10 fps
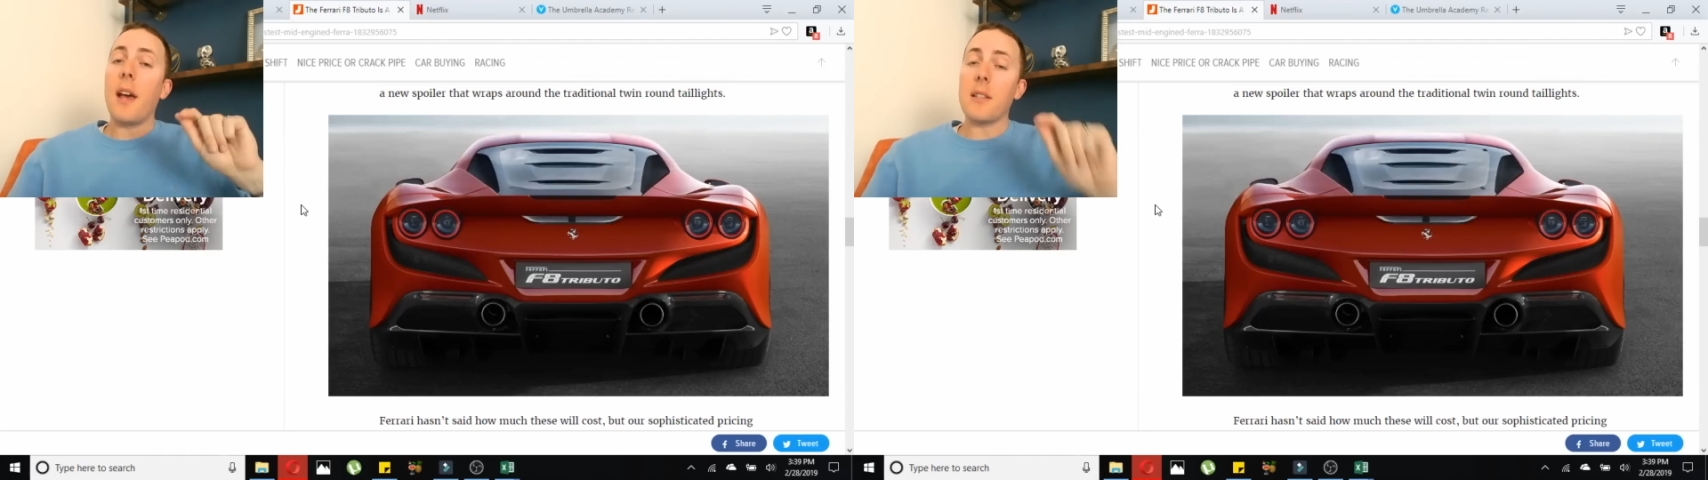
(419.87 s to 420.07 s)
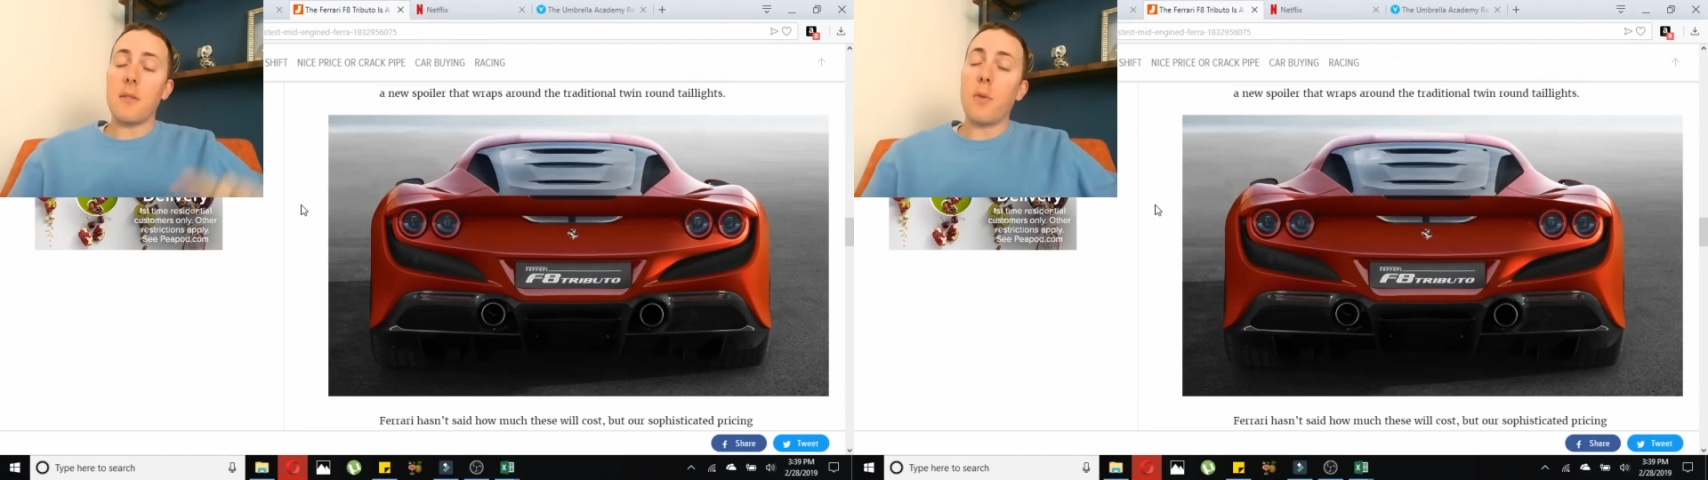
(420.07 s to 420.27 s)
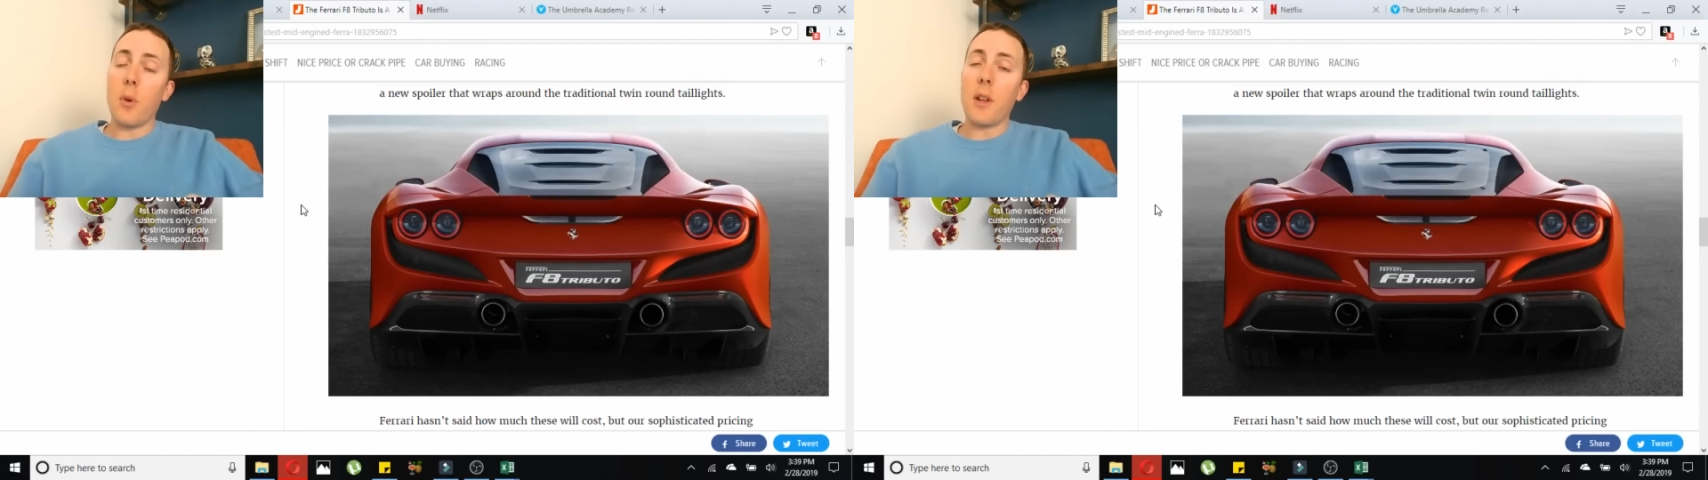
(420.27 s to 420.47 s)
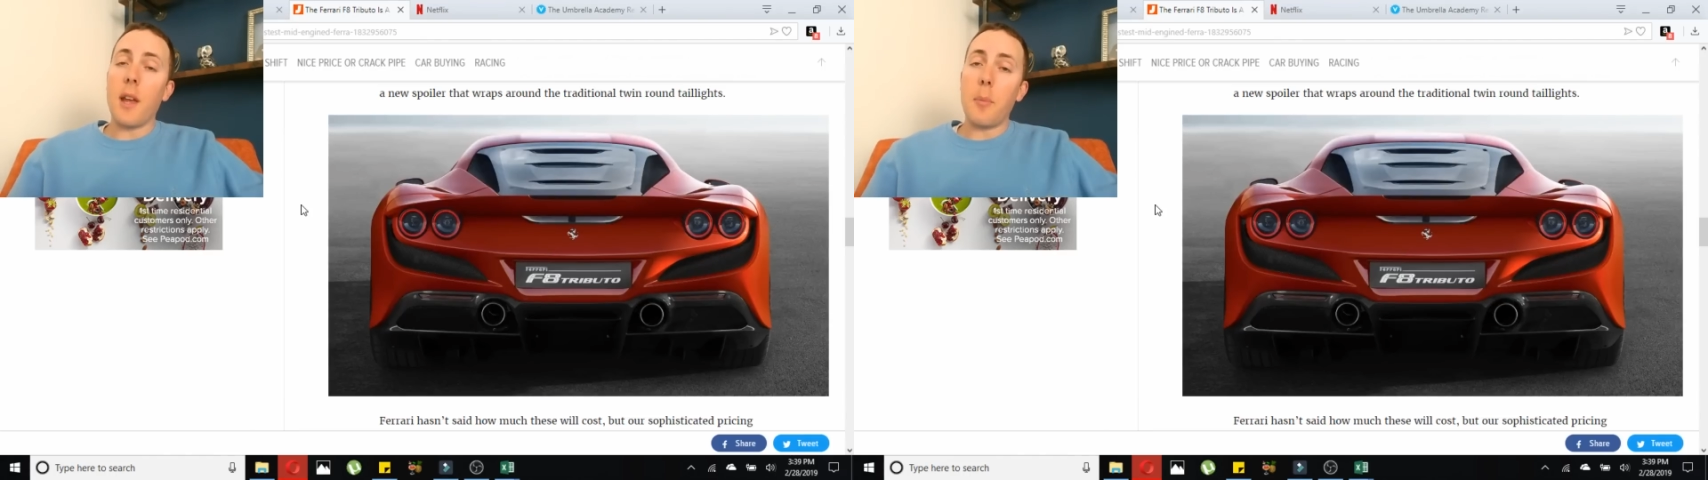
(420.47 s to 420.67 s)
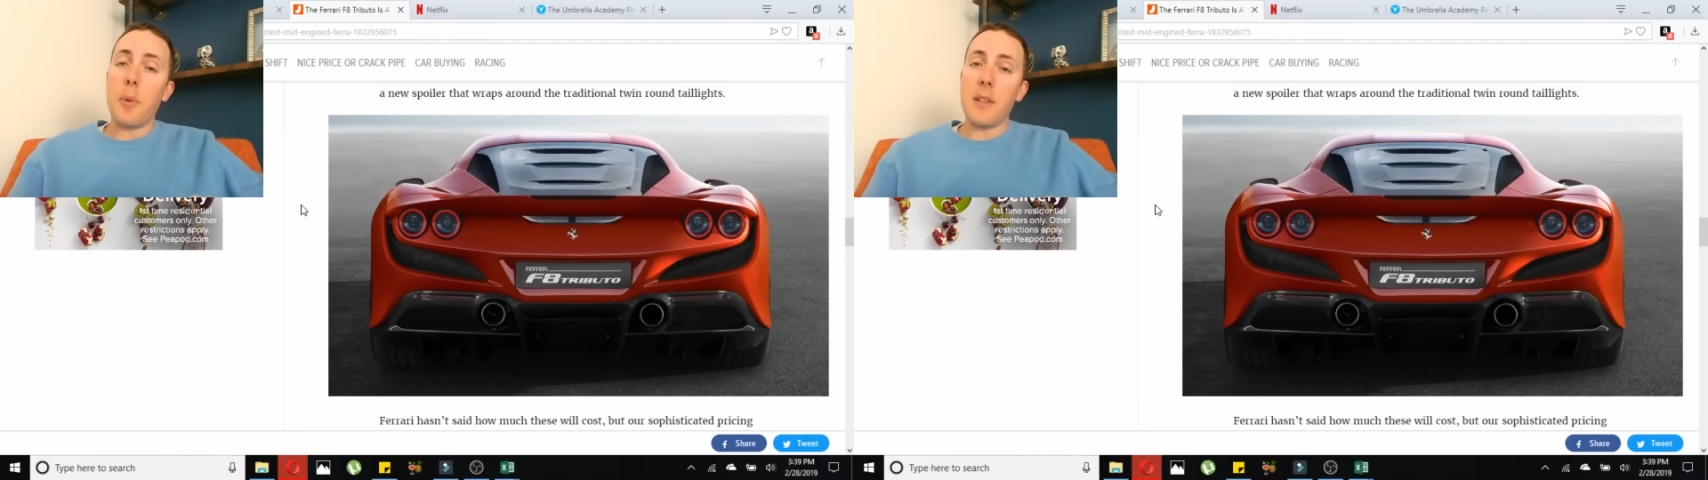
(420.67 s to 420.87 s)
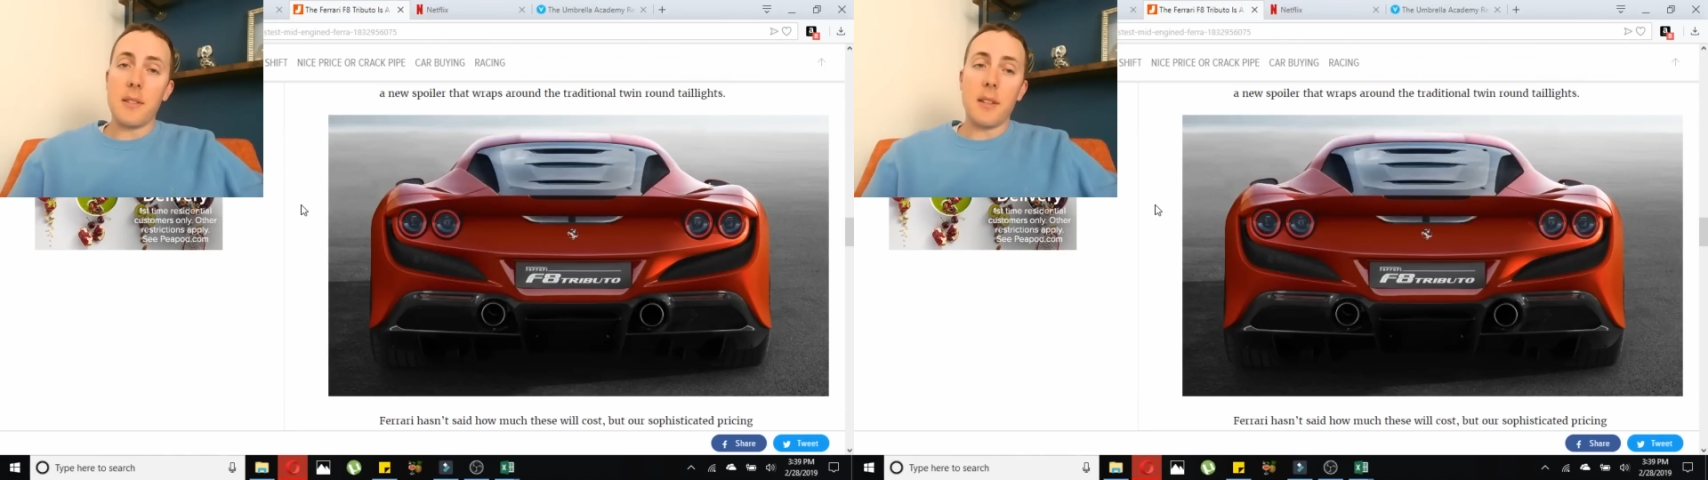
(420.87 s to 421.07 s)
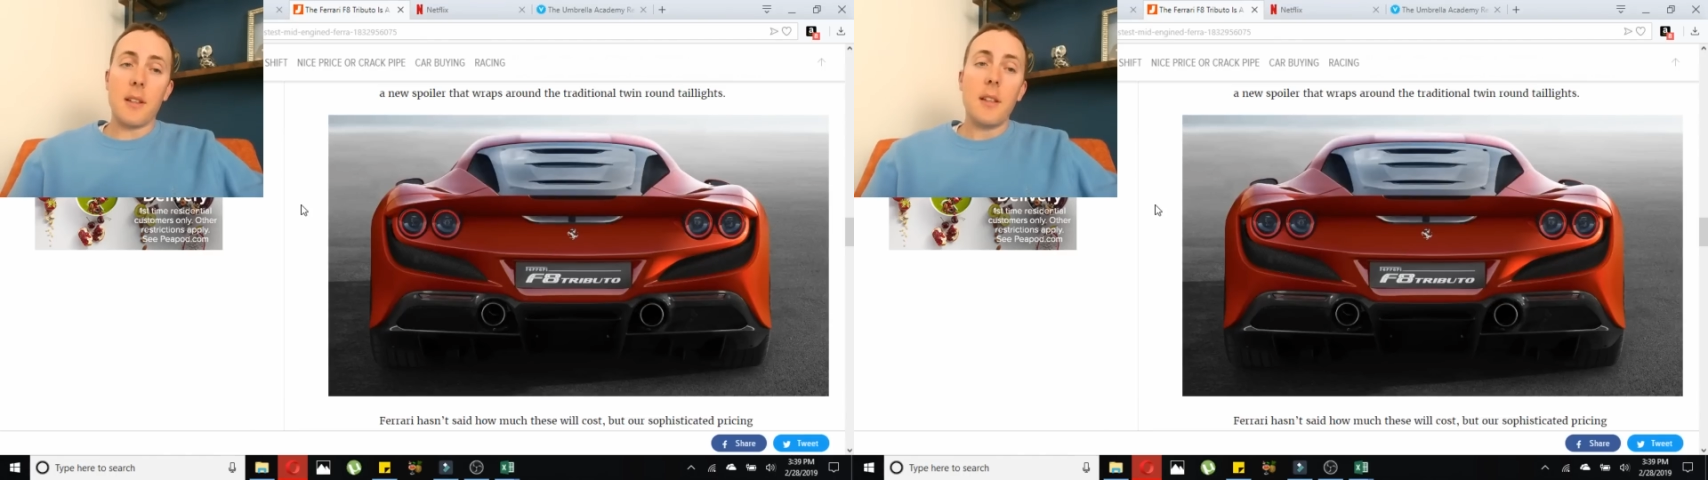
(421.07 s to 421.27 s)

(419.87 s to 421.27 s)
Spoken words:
as a 488 Pista.